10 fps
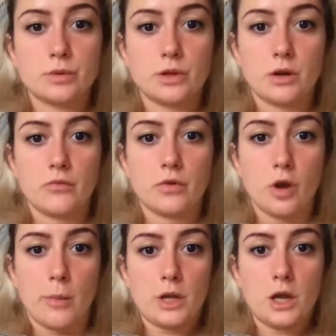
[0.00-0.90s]
political
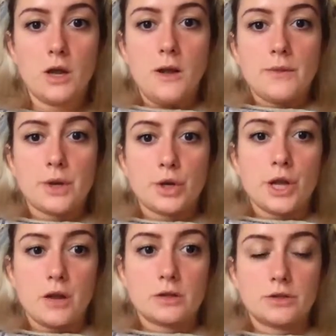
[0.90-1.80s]
phenomena that are
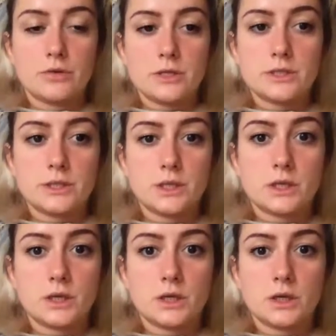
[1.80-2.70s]

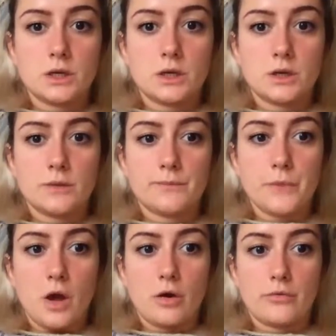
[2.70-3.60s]
characteristic
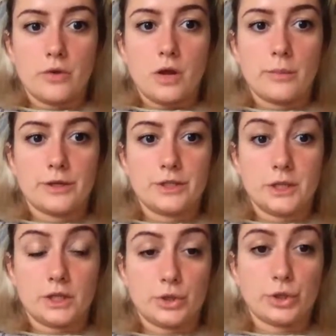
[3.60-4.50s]
of a
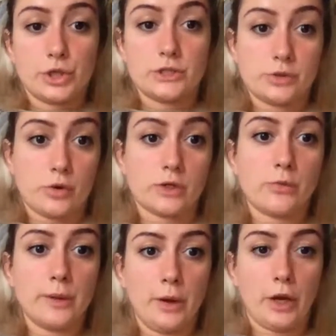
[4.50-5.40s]
particular
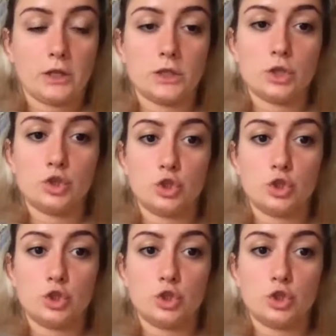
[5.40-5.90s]
historical period.